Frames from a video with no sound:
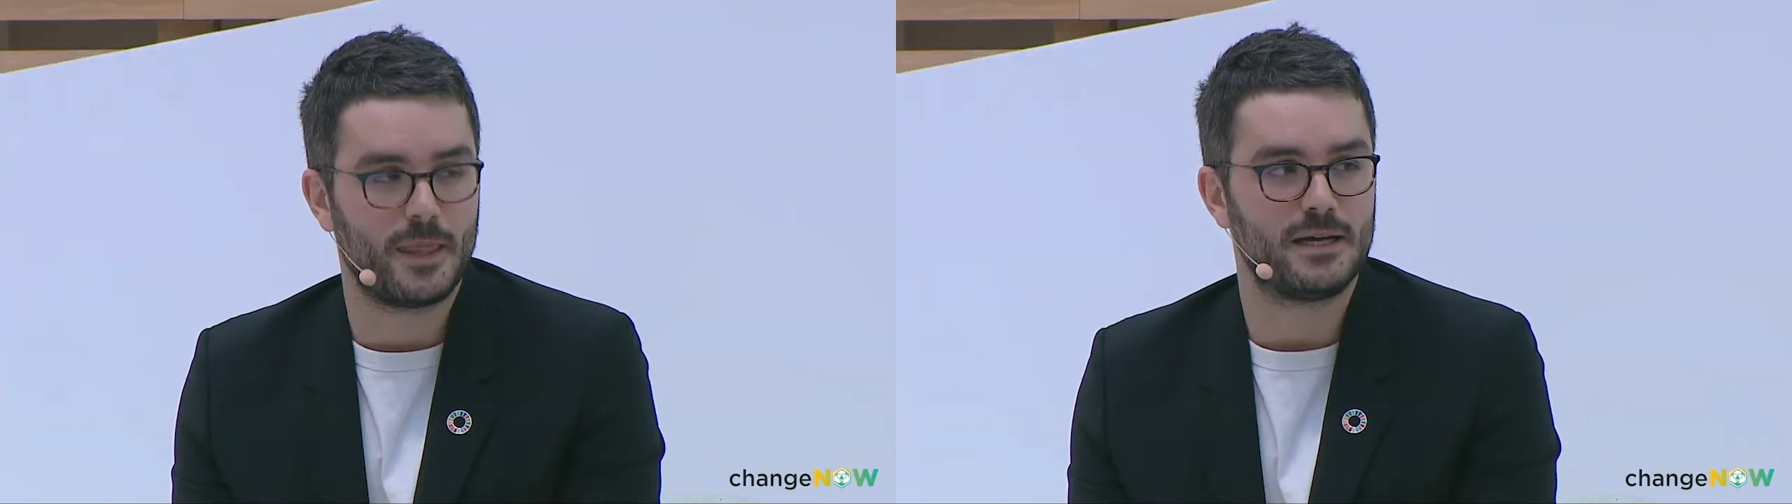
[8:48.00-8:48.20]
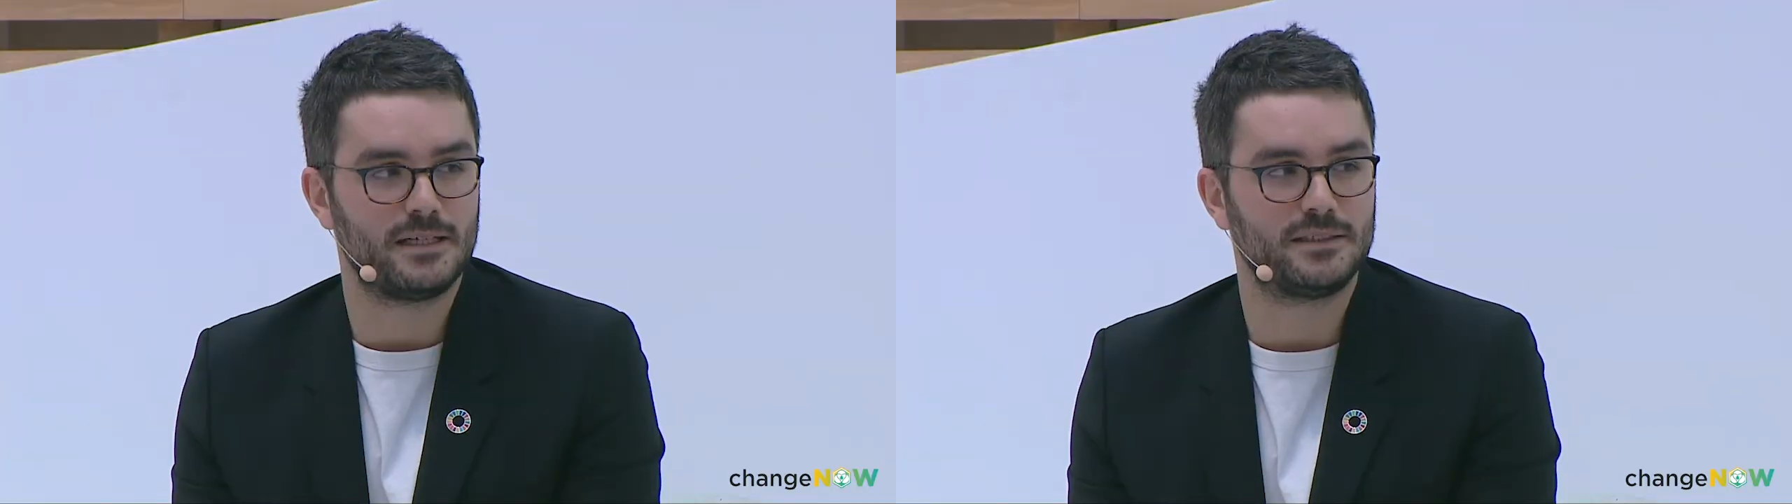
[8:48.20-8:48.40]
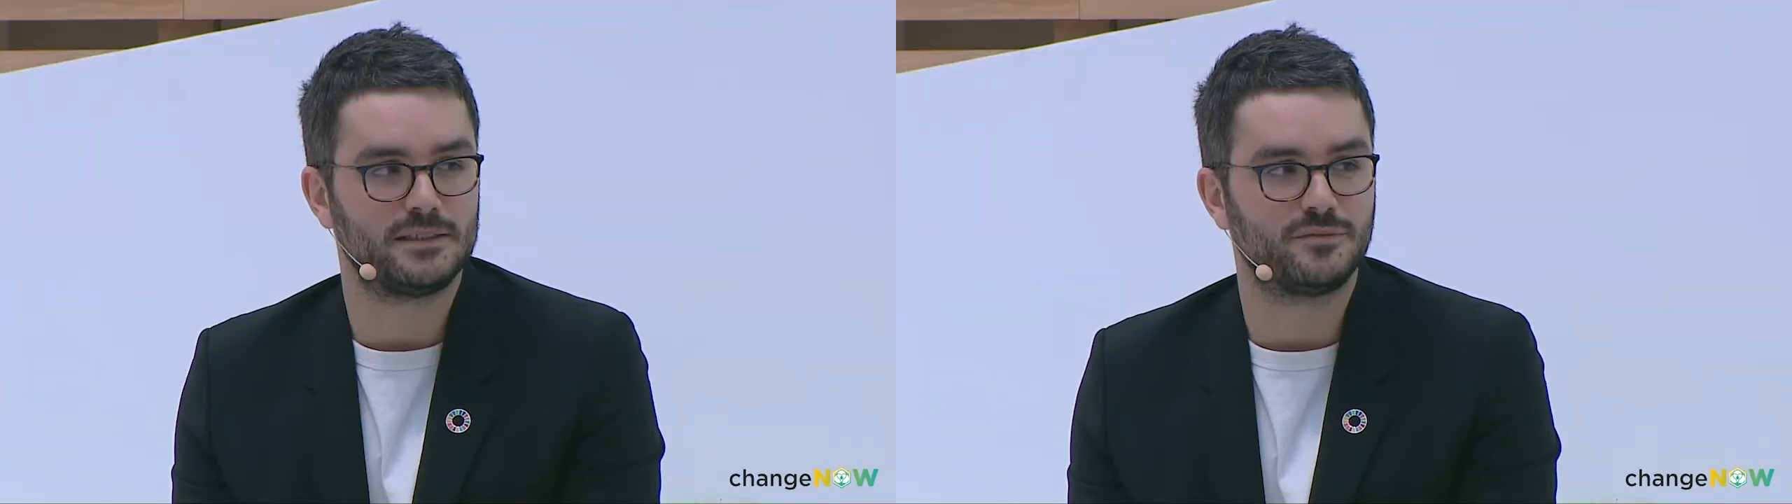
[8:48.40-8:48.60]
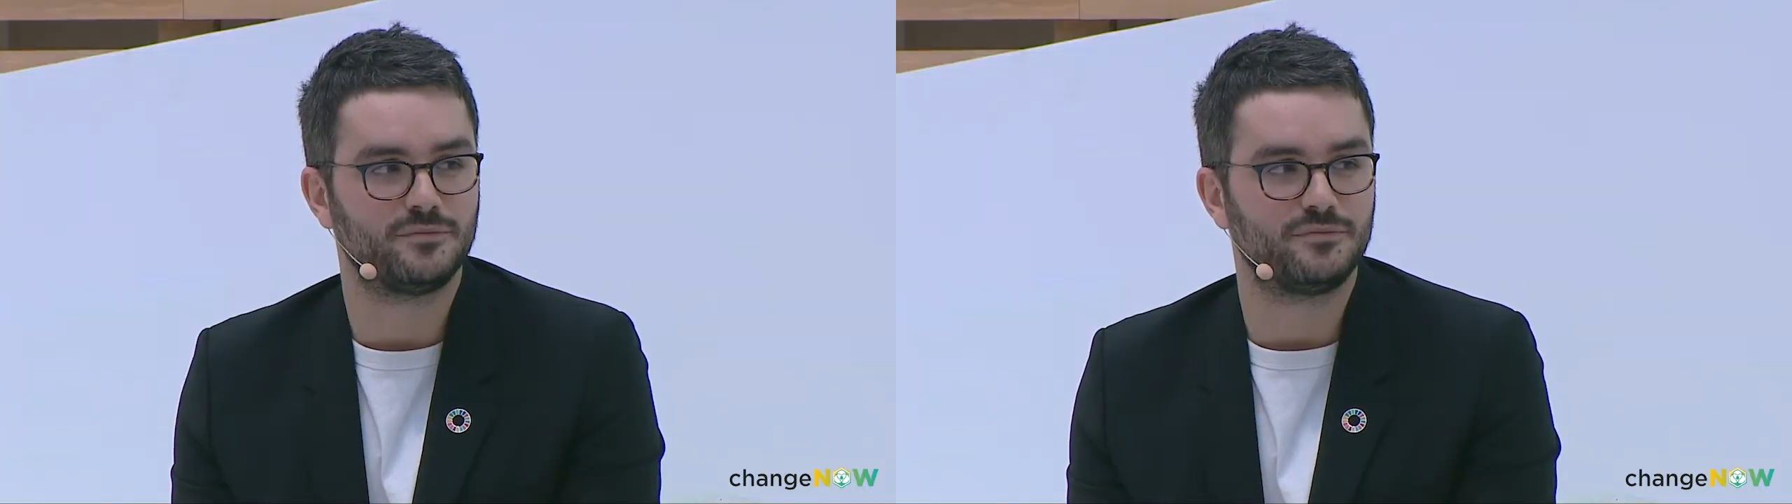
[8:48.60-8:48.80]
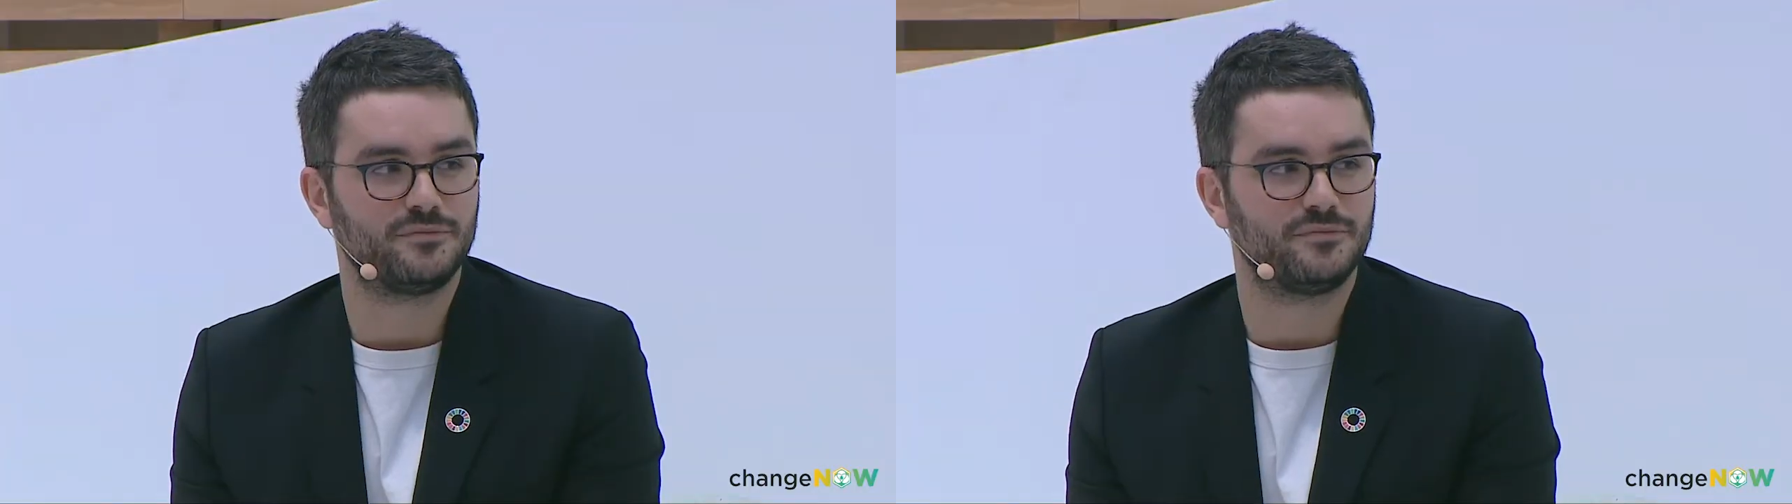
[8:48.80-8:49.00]
want to be
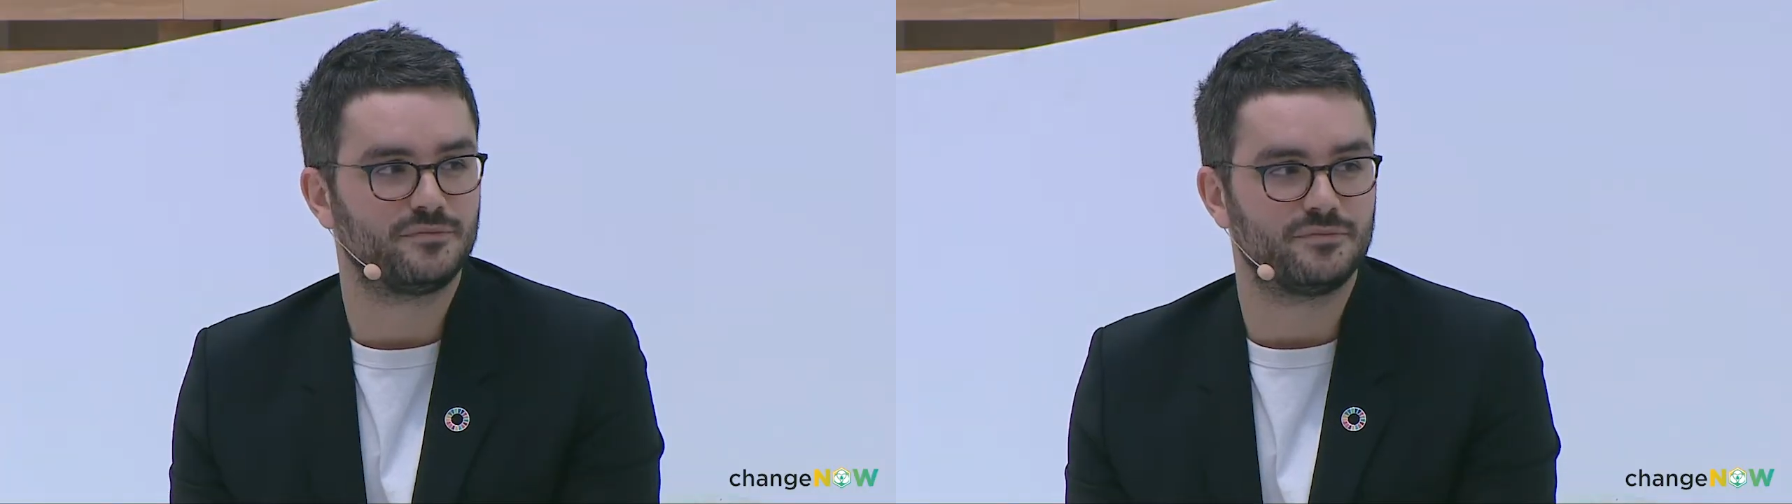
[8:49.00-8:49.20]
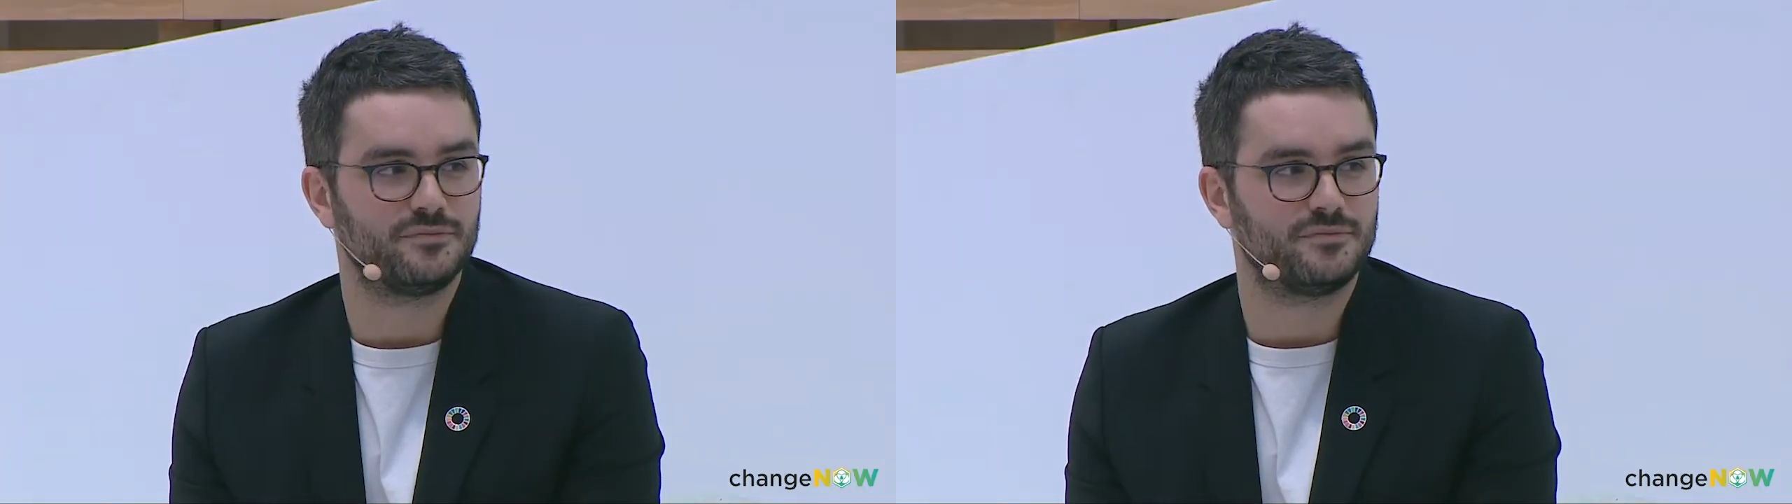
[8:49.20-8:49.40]
part of the